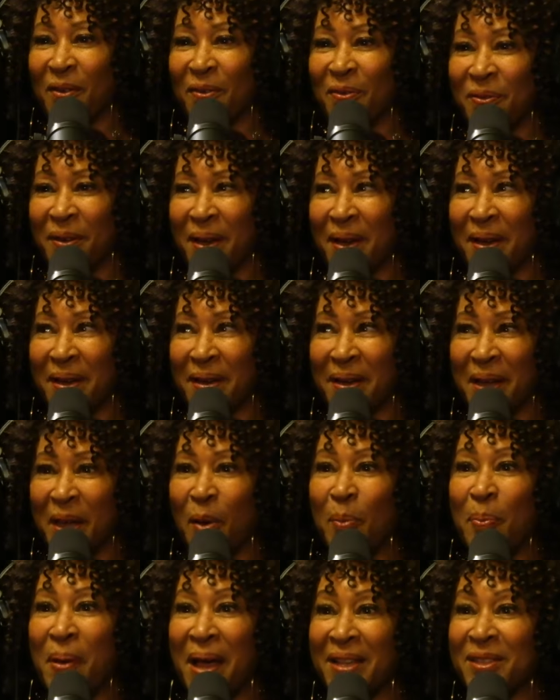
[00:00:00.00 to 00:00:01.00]
of
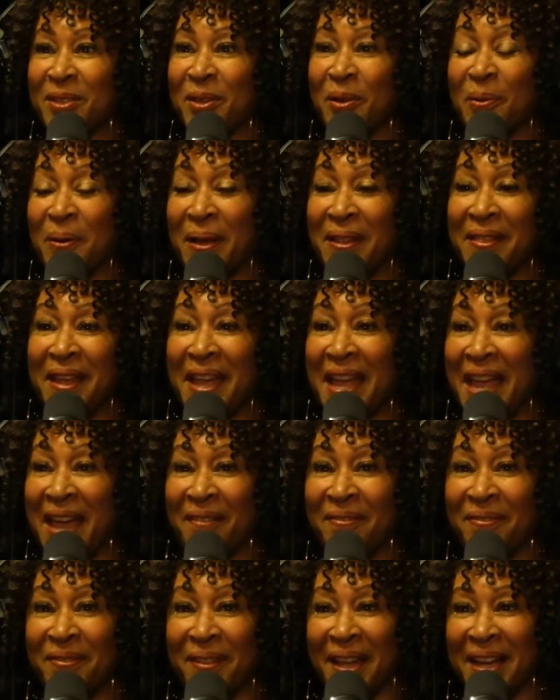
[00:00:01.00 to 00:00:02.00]
El Paso, and
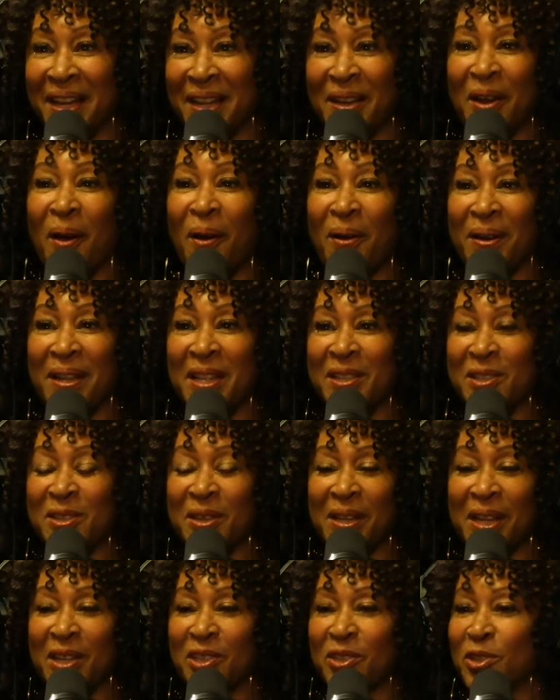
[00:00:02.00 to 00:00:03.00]
they have like an art
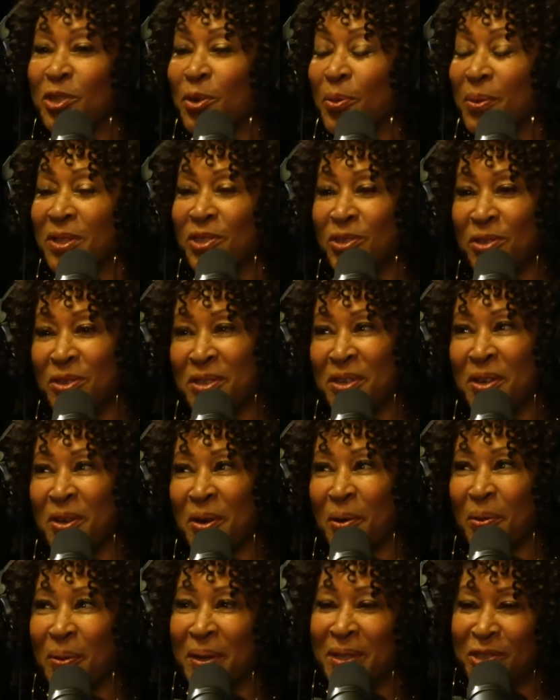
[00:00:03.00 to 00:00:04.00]
installation. So it's
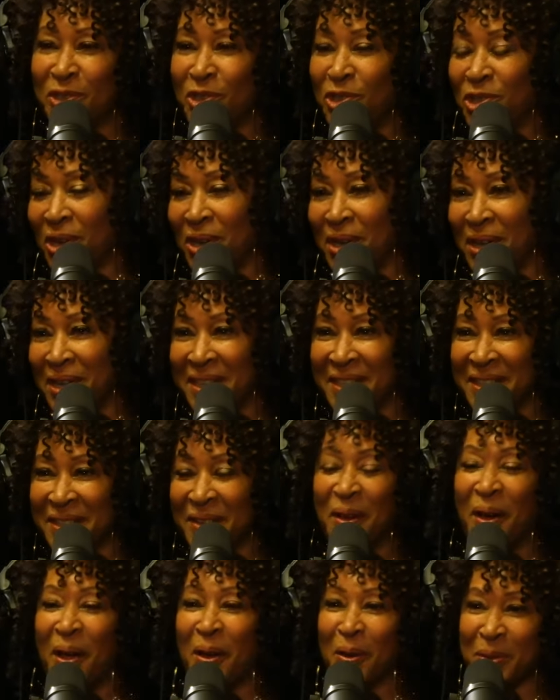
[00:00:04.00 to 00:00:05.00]
it's Judd
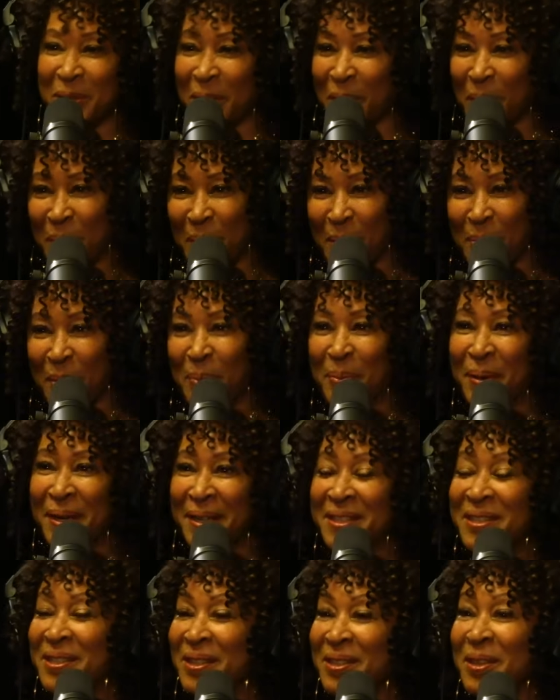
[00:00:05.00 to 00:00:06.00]
and all those other people,
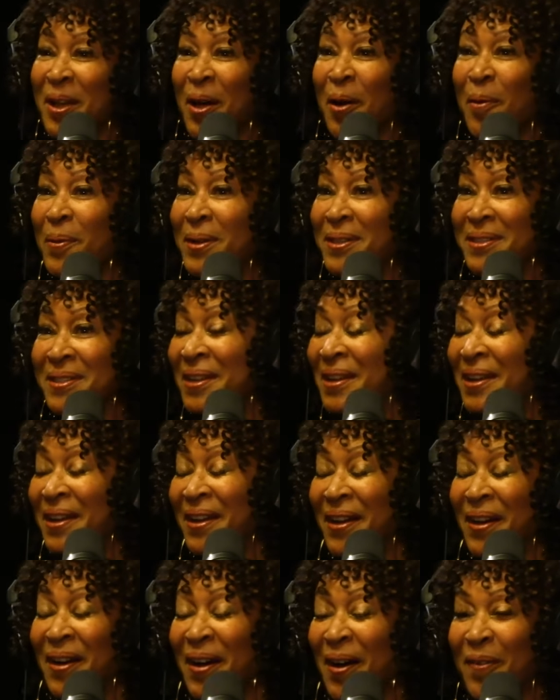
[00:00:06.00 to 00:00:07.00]
but it's just always
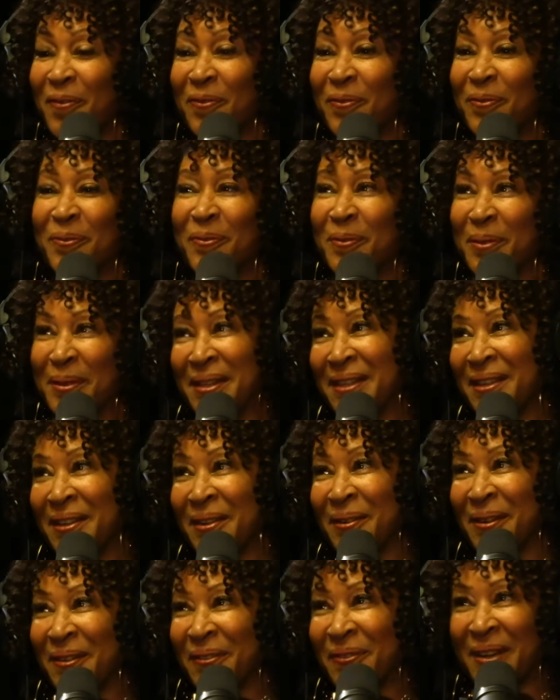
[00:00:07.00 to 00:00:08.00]

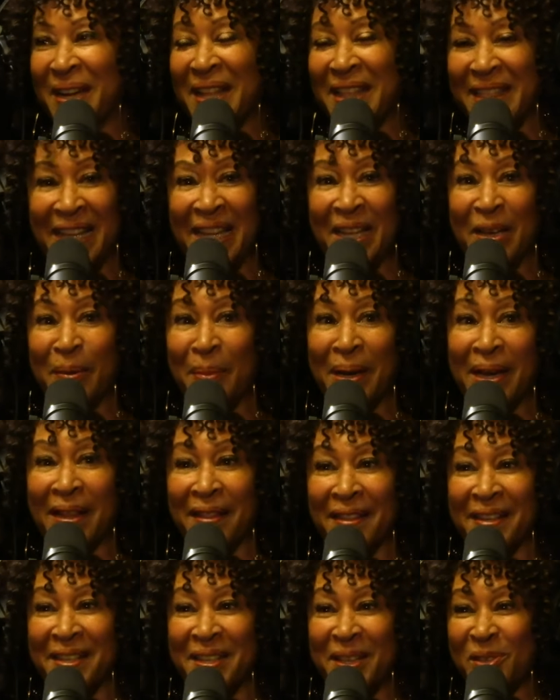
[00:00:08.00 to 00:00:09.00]
a funny thing in the
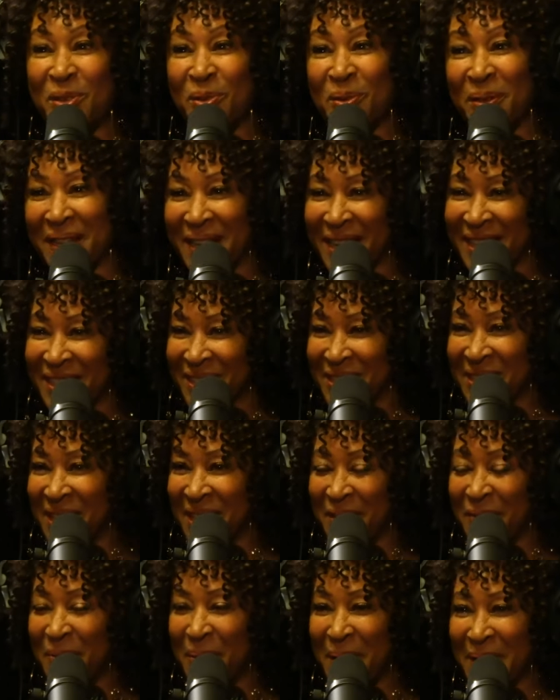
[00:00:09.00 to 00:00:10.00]
middle of the desert that I
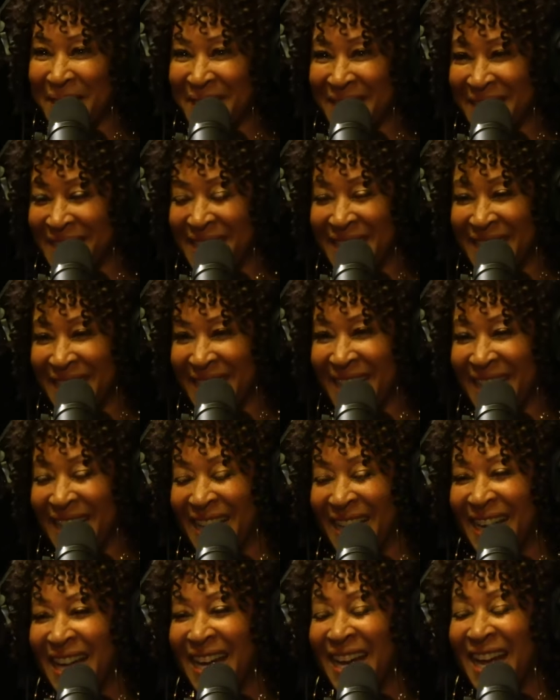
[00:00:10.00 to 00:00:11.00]
just kind of wanted to
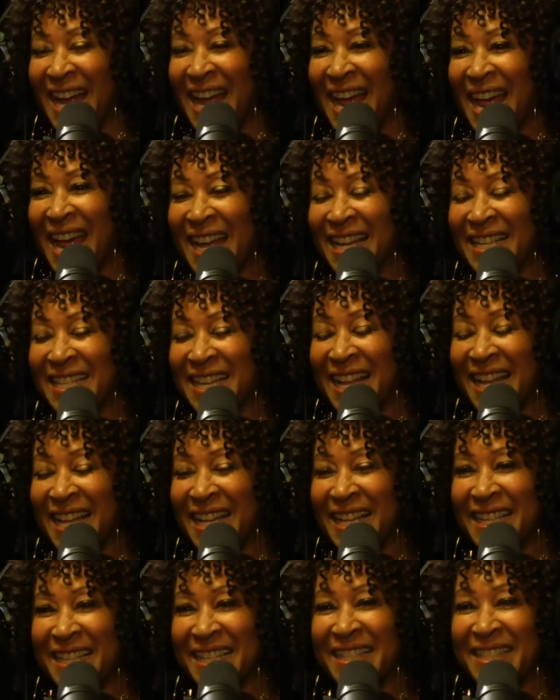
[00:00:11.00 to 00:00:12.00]
see. Oh, wow.
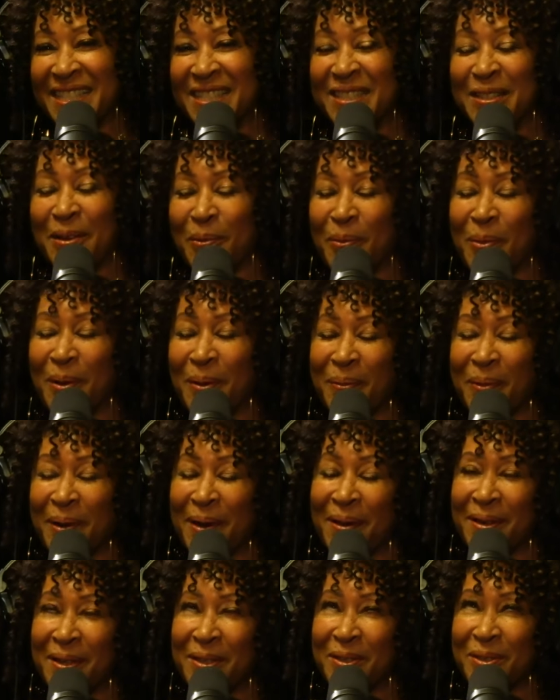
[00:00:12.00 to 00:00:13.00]
And so
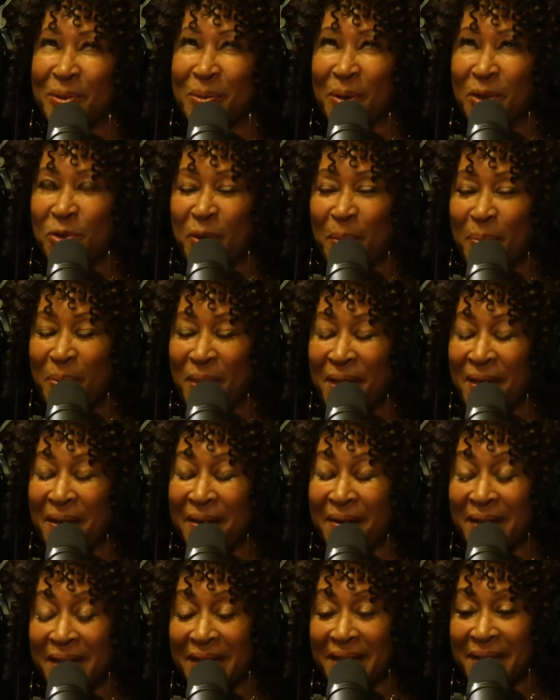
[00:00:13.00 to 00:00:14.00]
we're going to do a trip
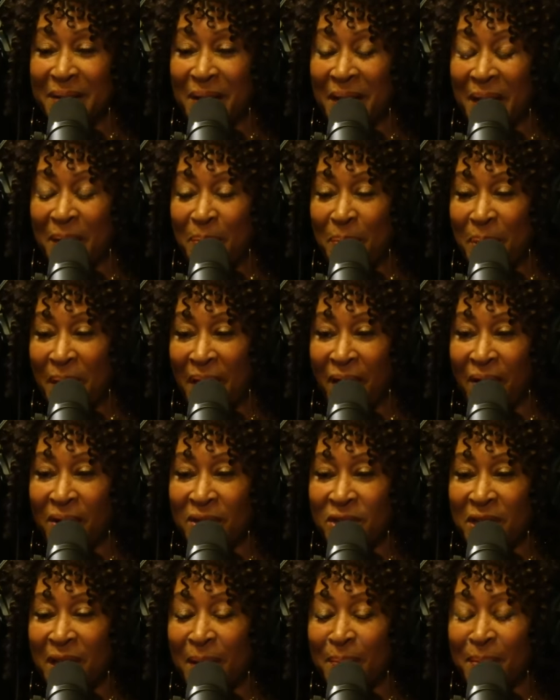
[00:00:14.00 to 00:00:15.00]
there. And in
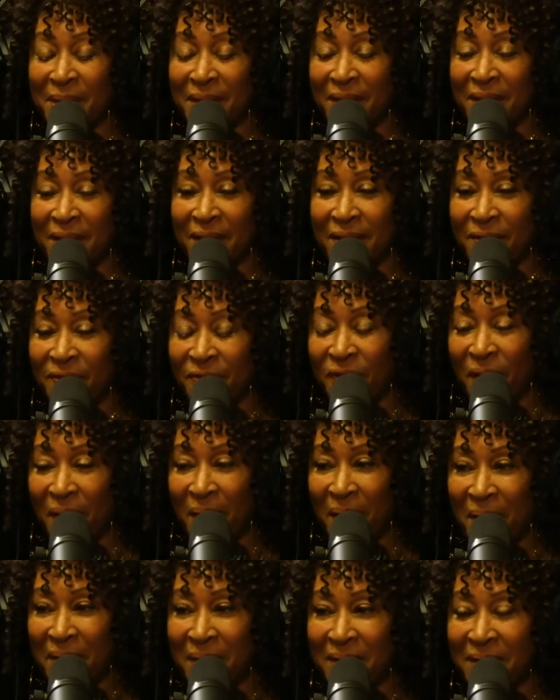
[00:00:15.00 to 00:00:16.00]
Paris, coming the
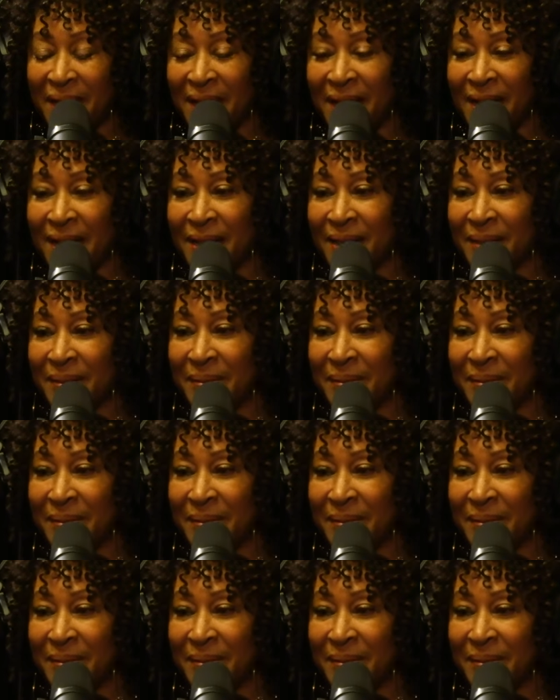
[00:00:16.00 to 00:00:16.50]
fall,